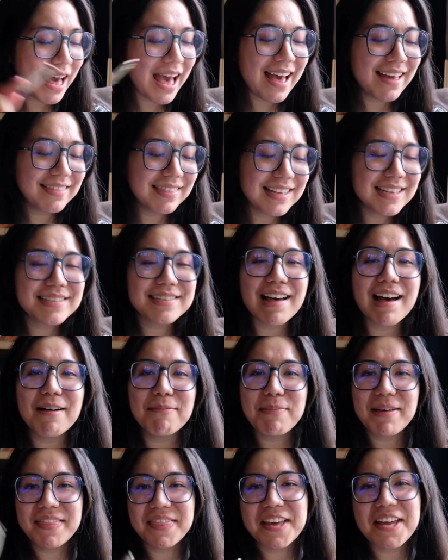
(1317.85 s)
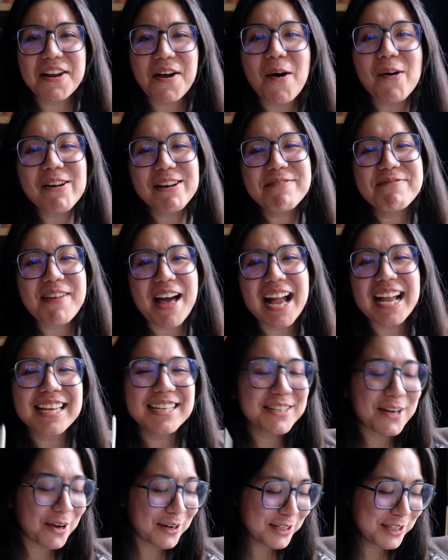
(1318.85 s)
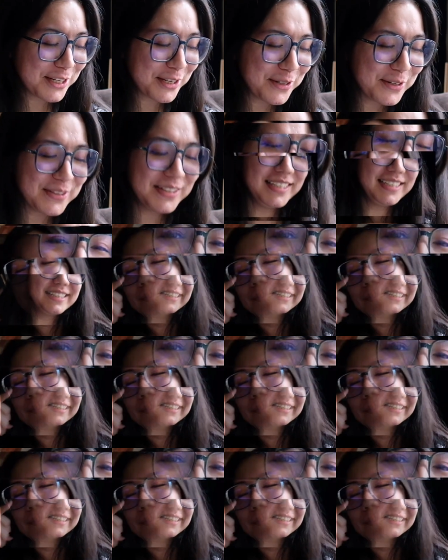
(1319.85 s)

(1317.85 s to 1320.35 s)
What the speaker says: add these up and then I'll come back and talk to you.